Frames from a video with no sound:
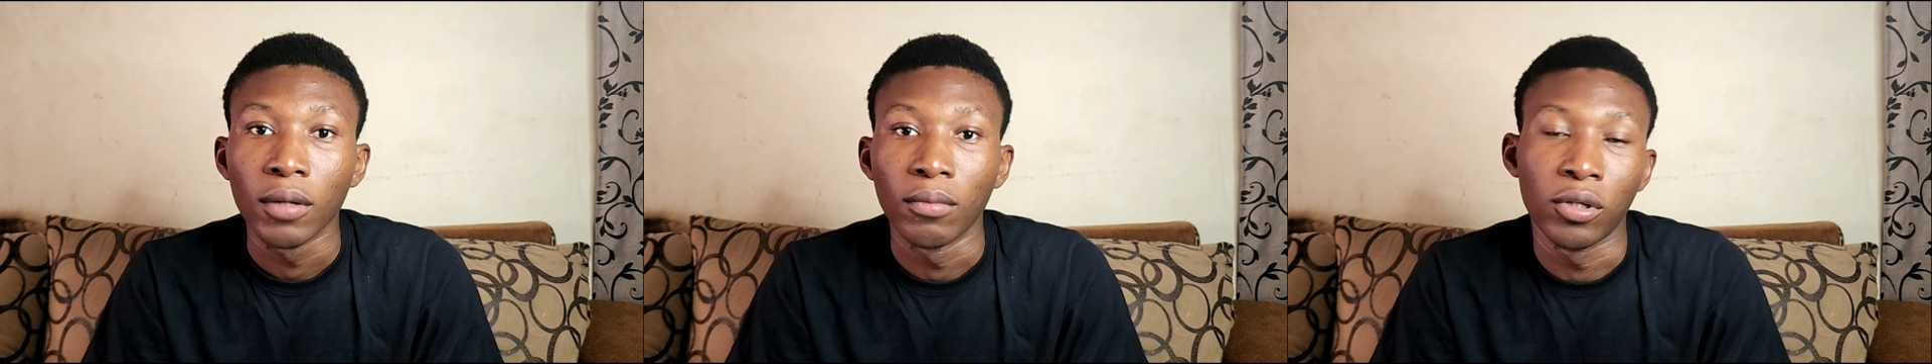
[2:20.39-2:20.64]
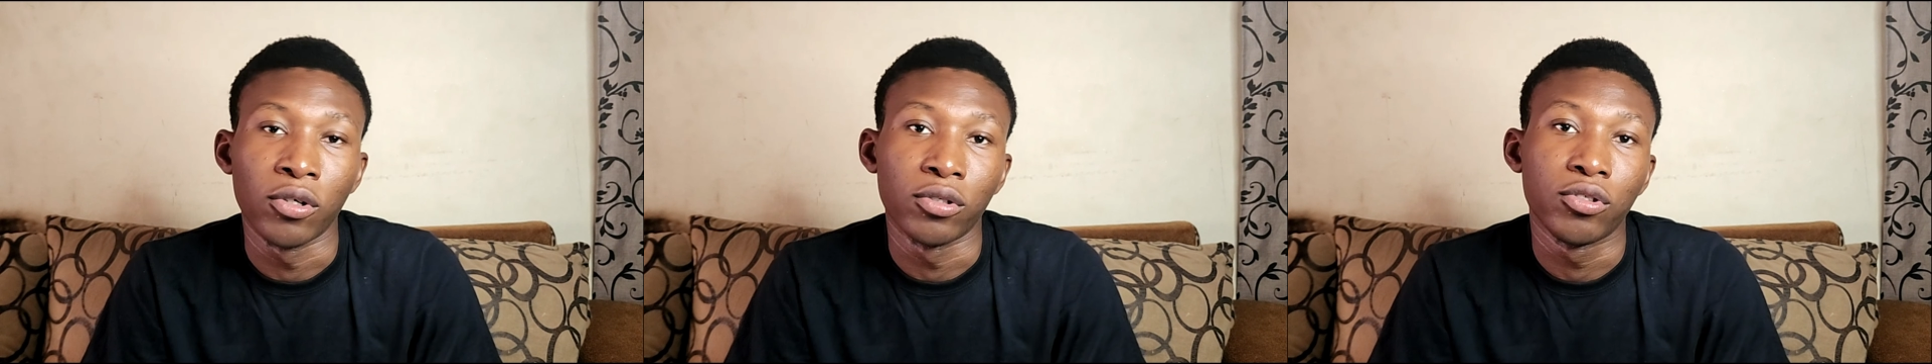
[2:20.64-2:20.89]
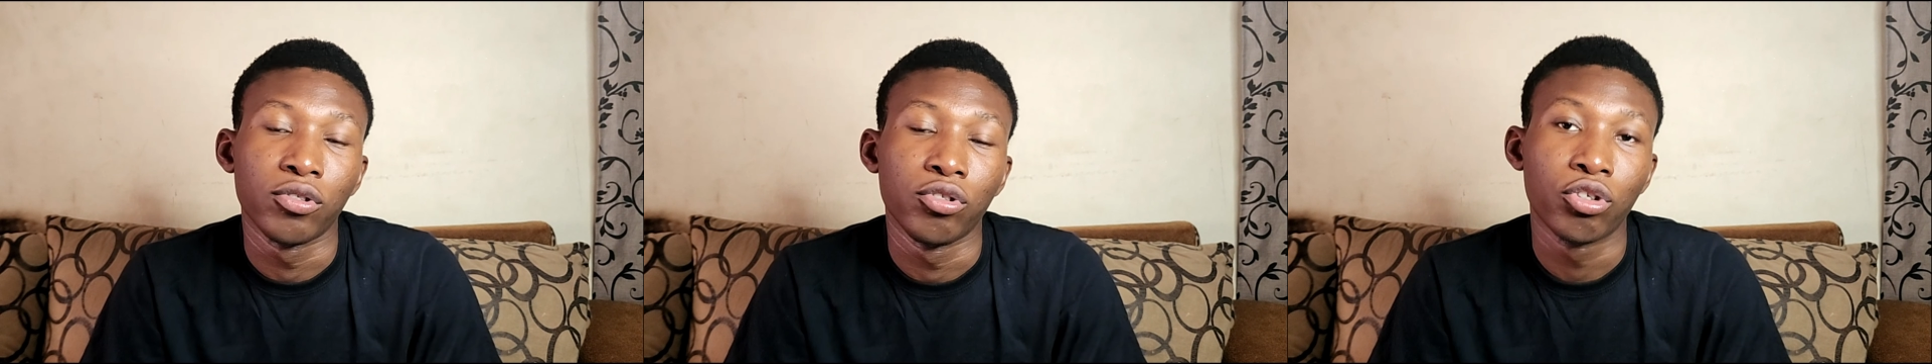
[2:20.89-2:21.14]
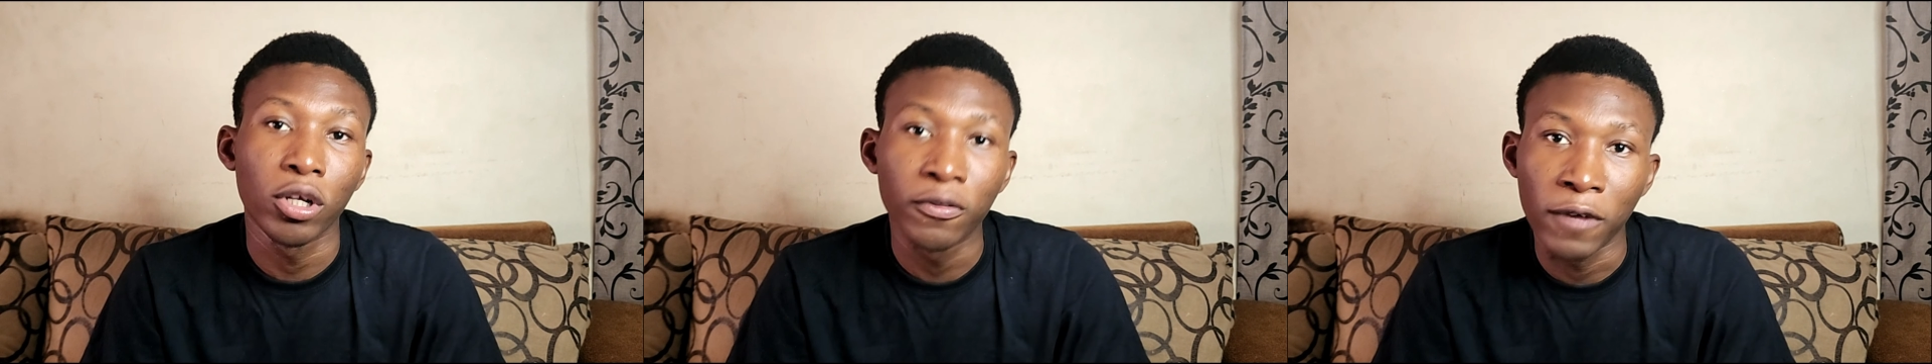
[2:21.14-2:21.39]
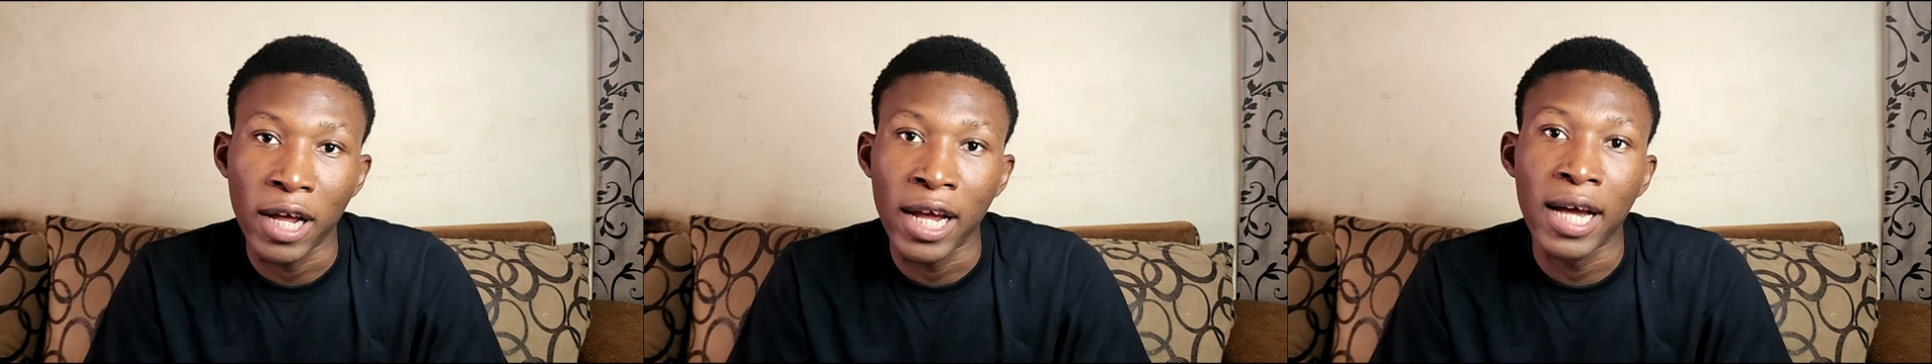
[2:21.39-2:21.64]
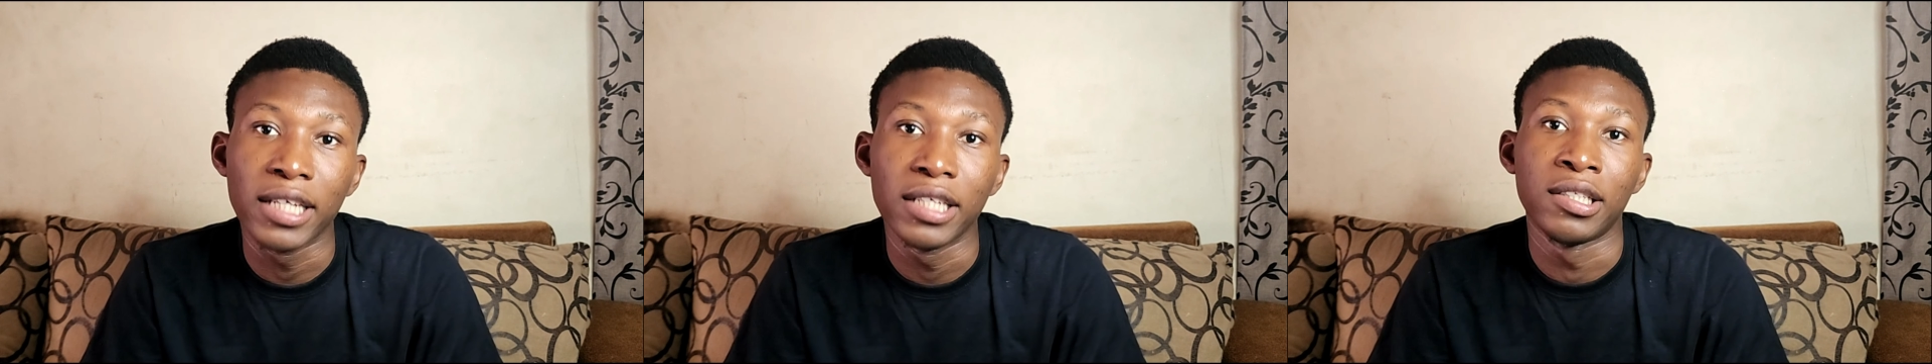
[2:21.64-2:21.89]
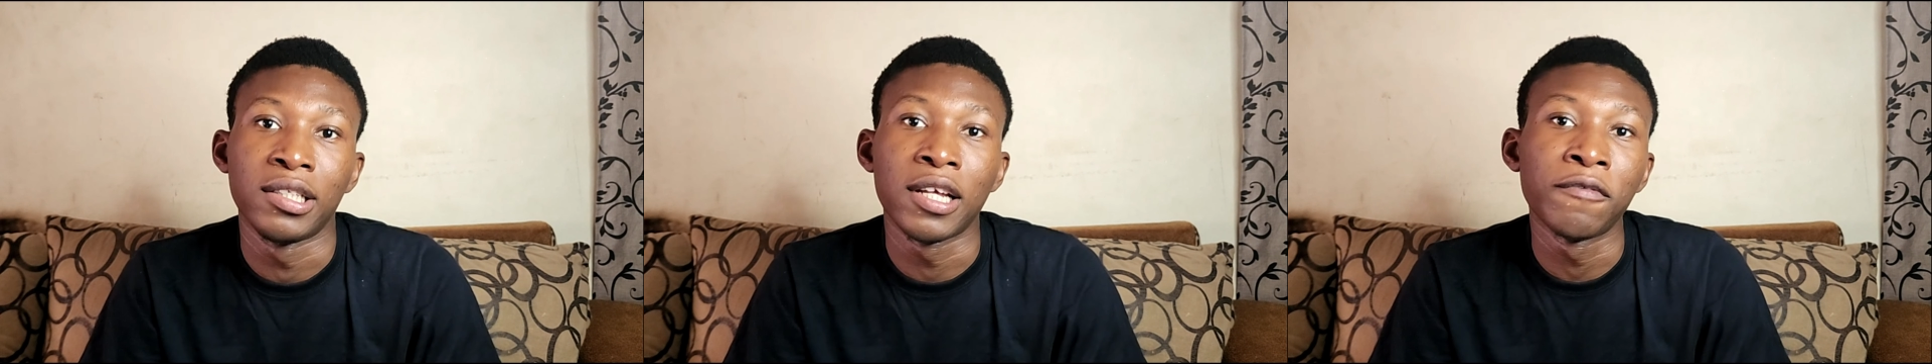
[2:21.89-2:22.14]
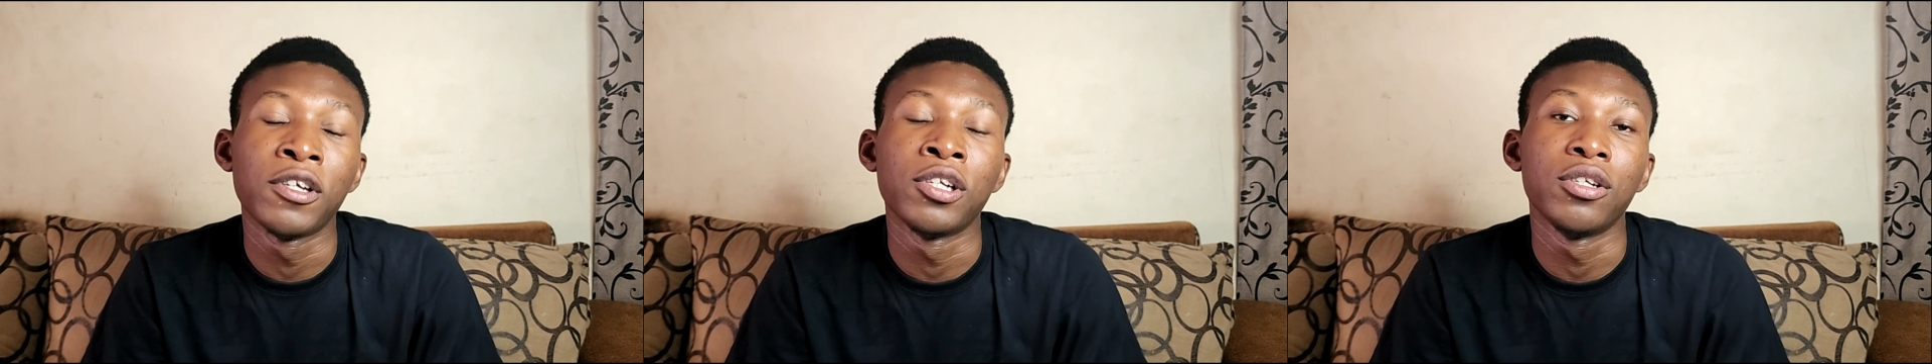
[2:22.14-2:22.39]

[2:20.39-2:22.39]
Because church flyer is definitely